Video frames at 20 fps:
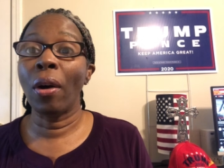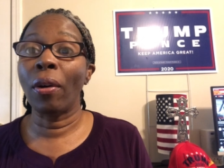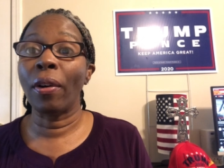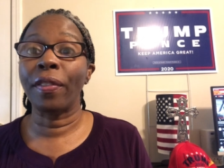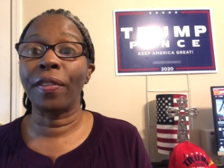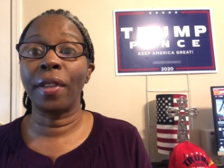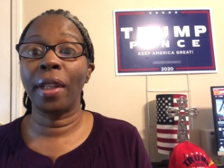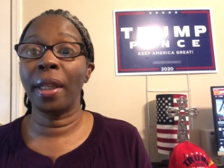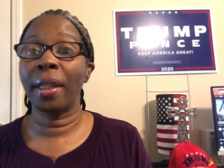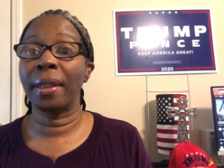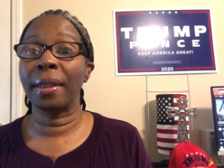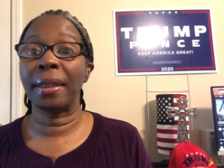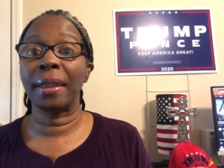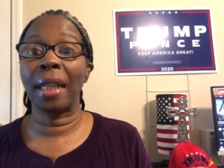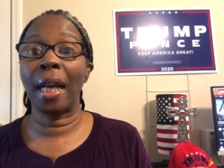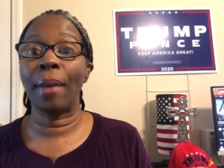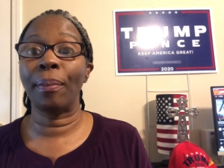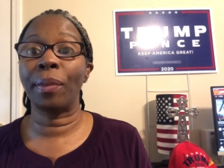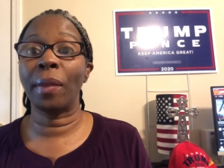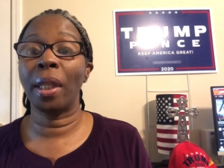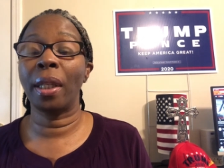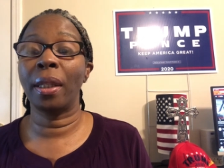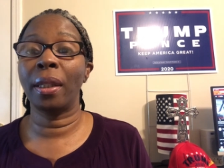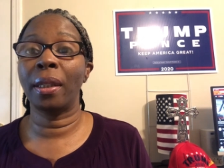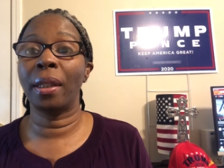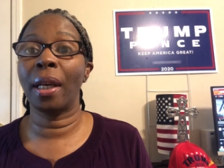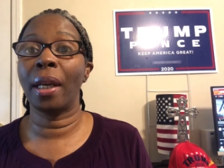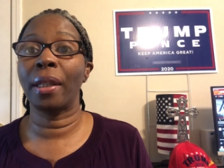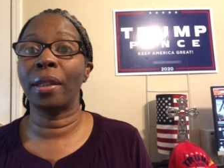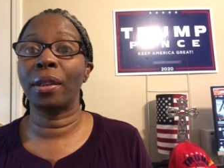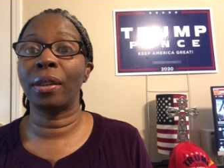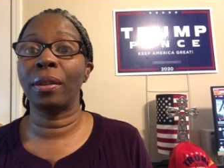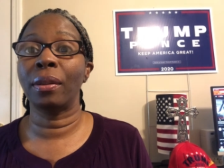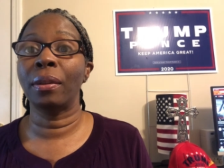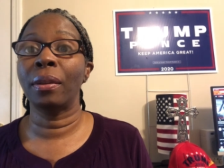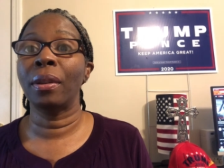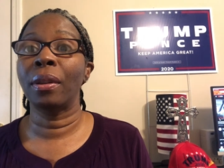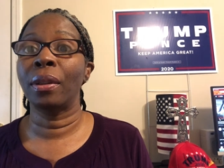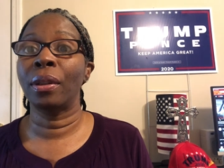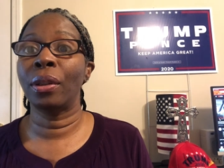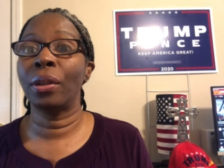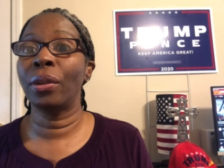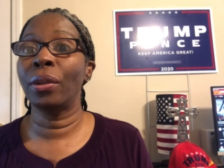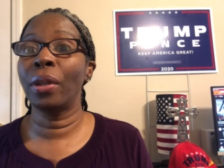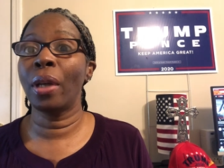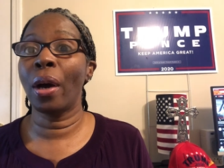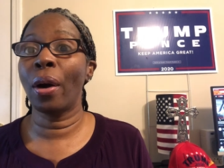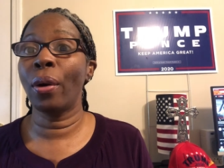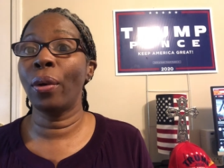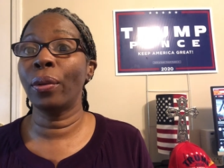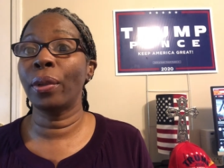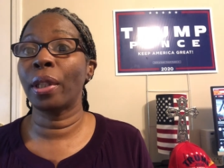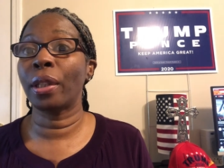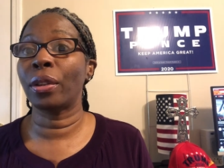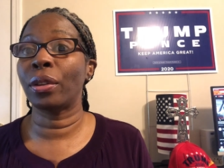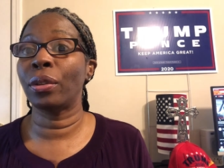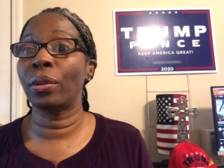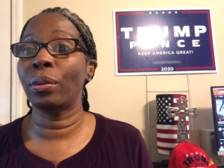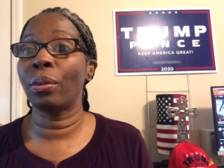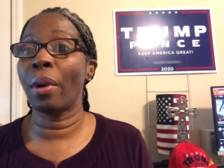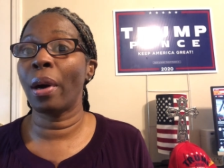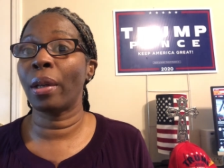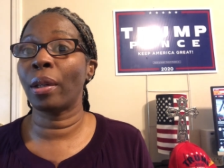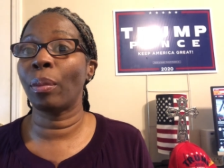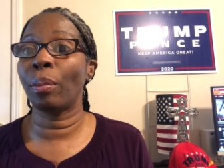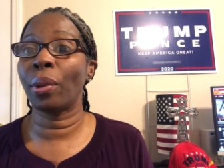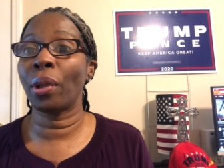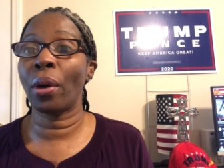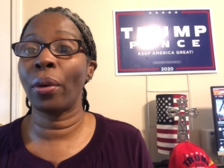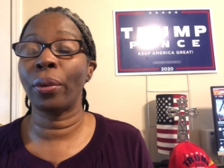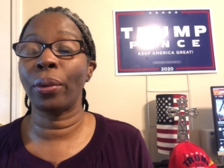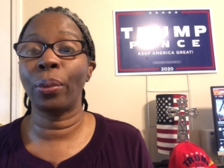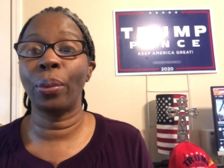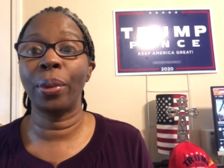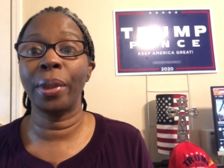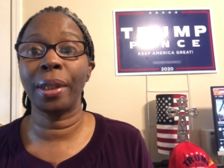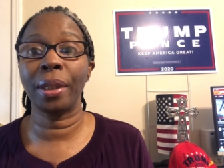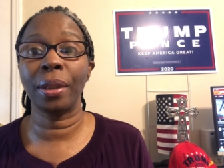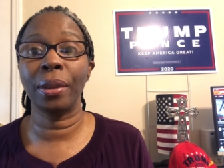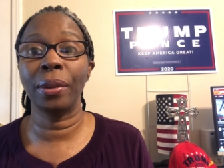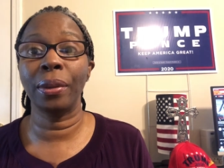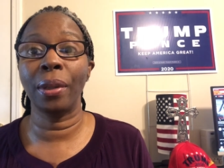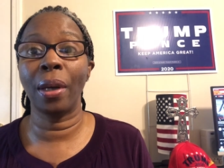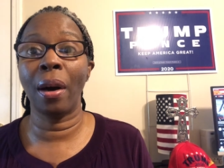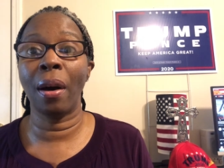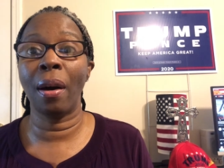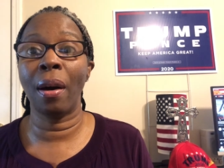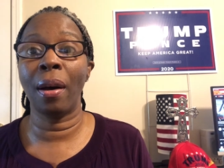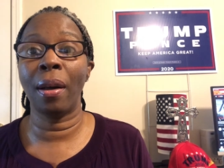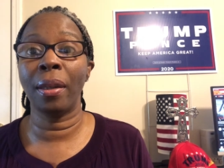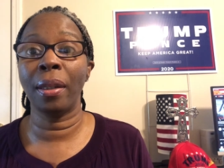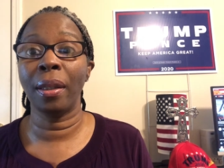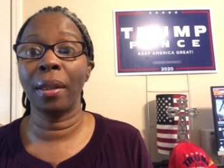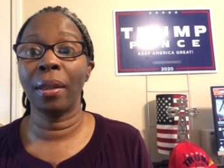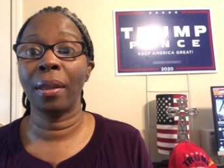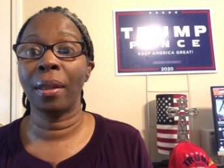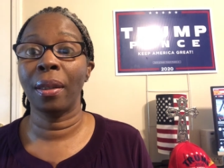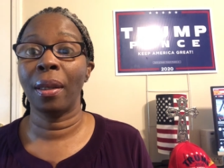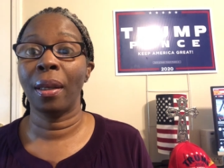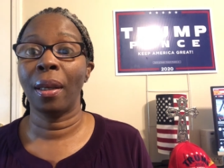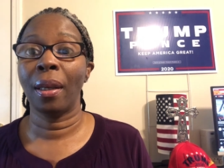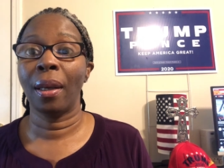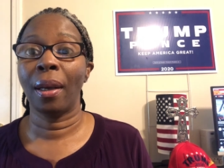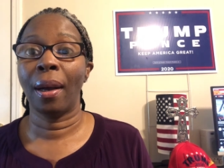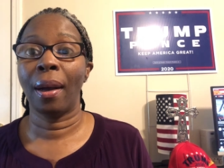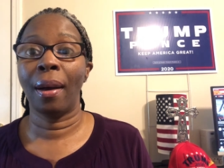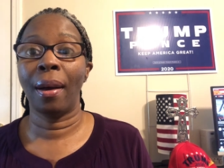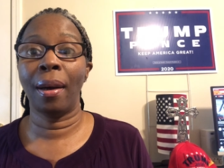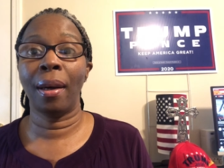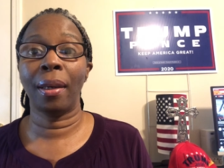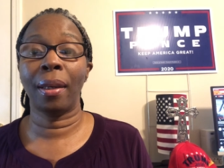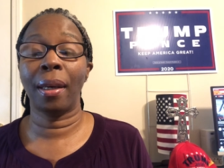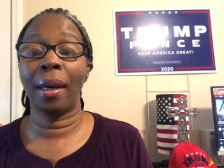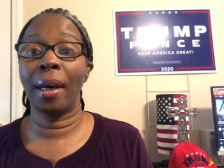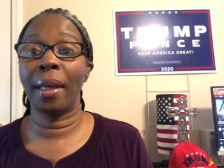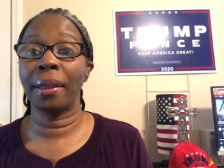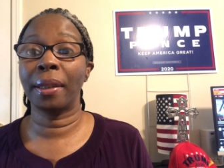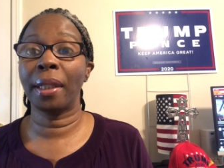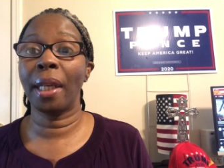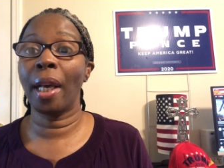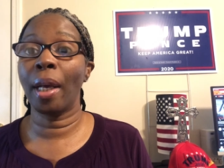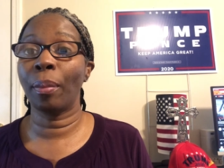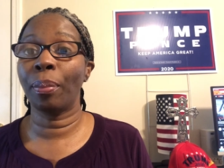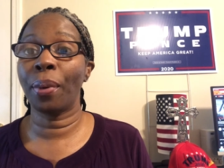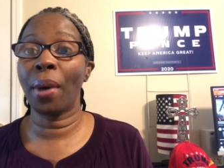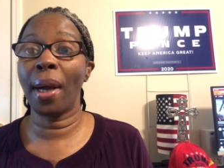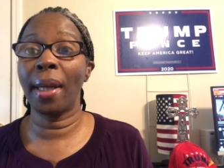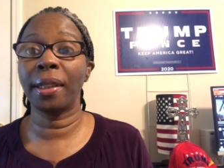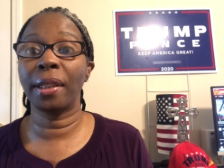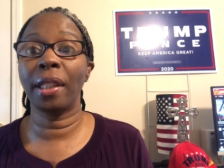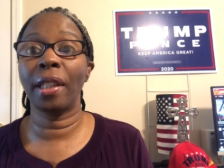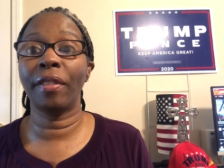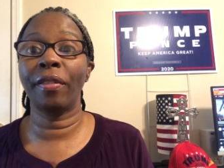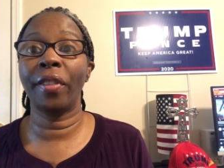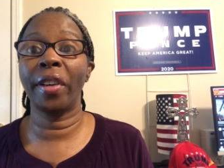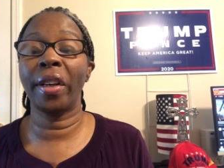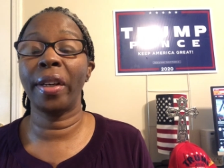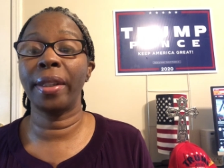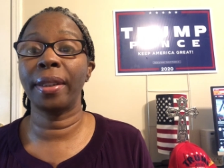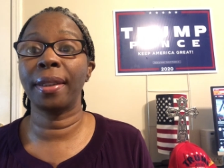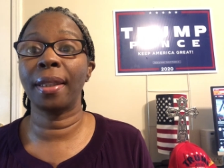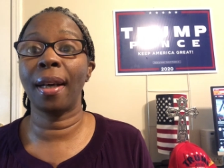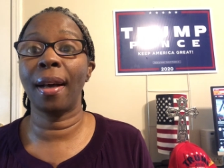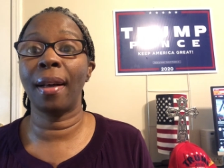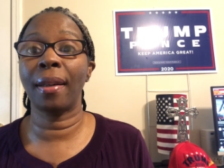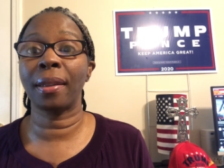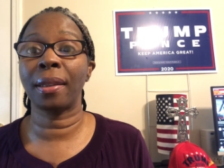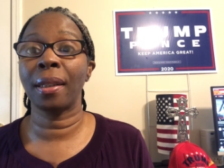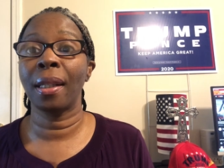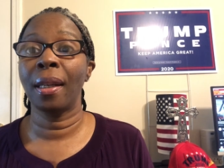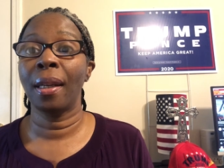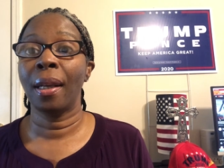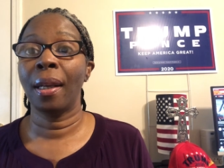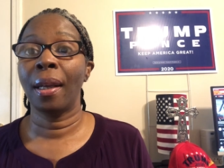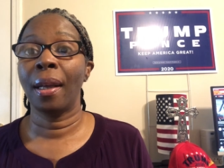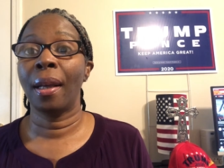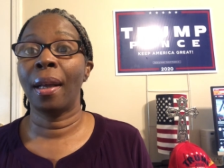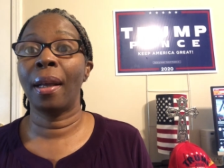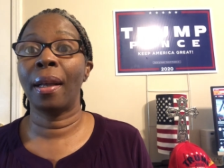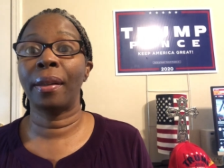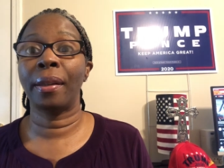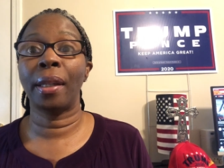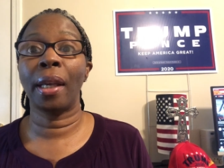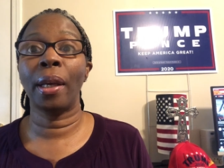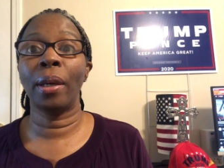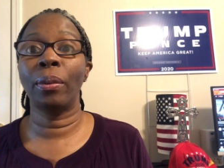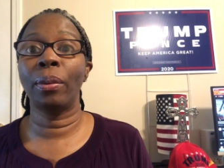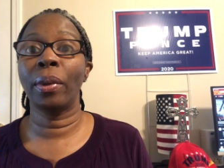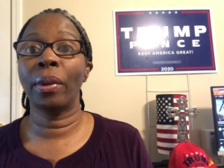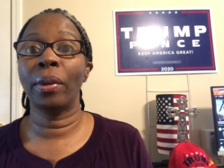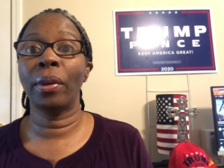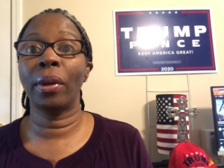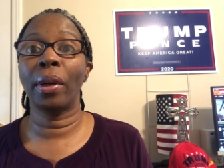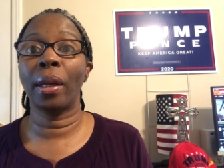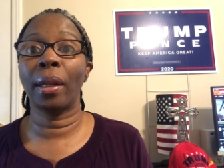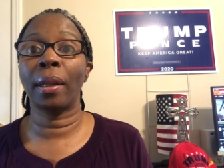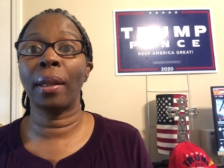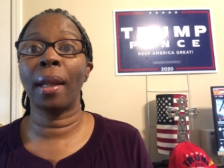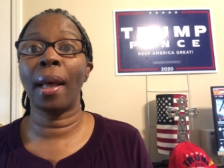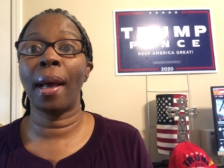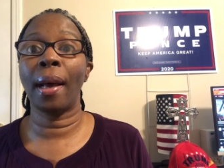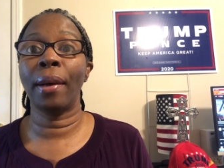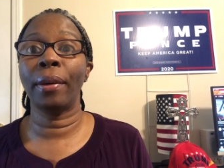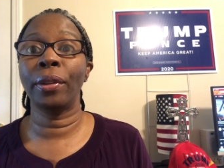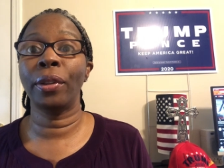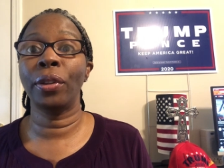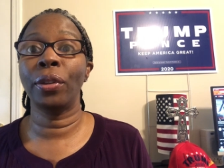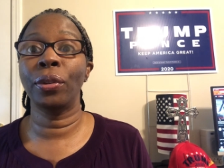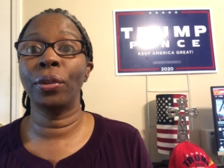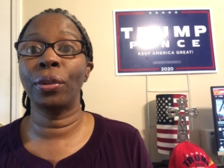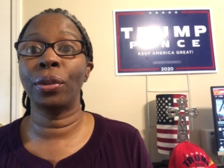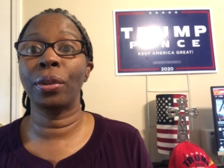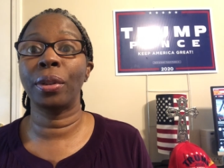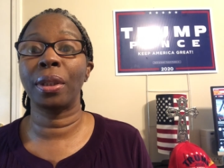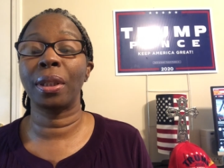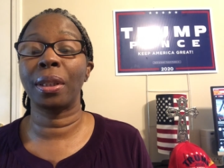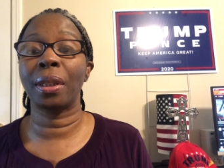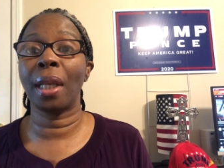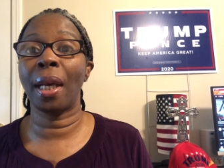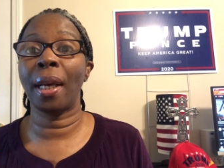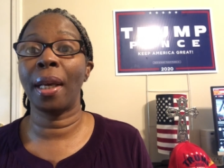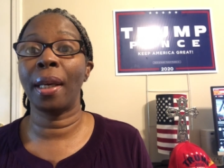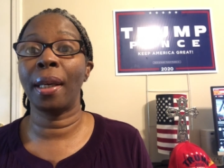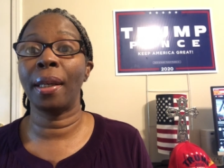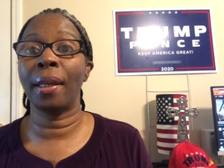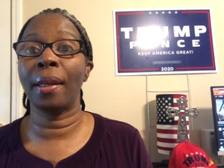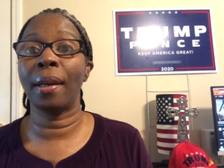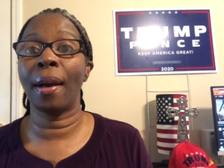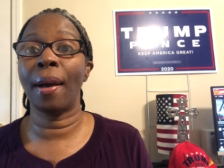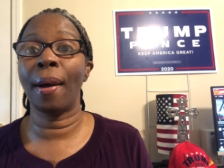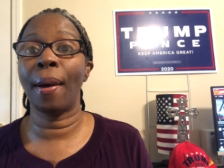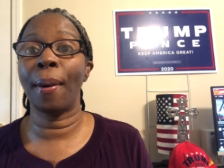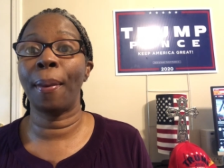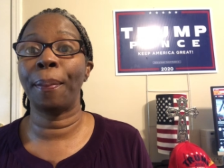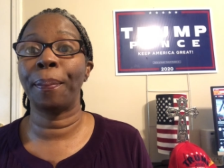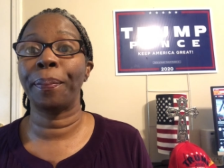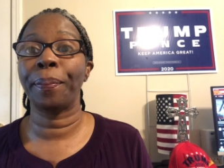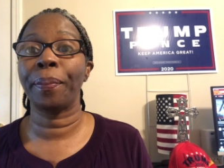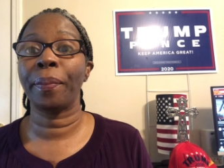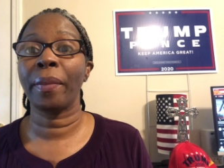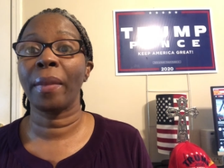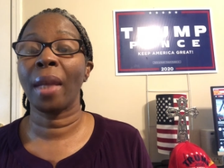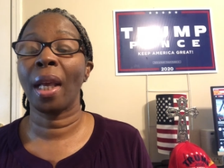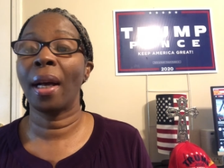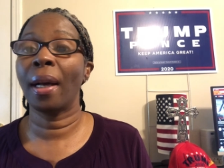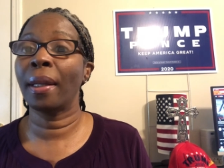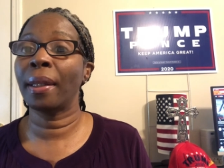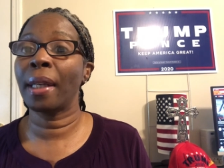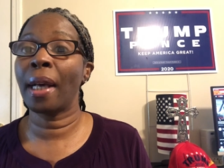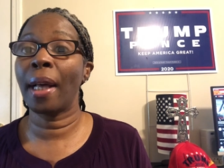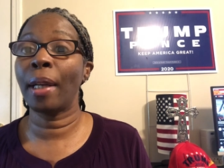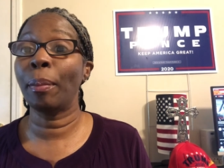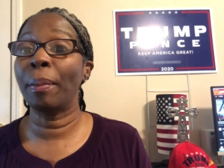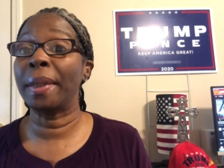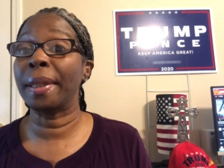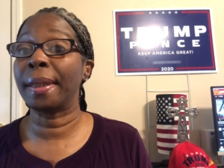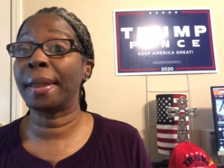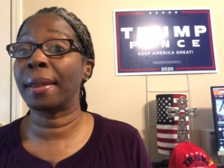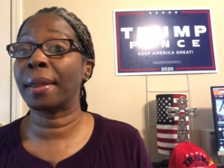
if there's something that you know that you want to blow the whistle on, uh, contact Project Veritas, and they will allow you to stay um, anonymous,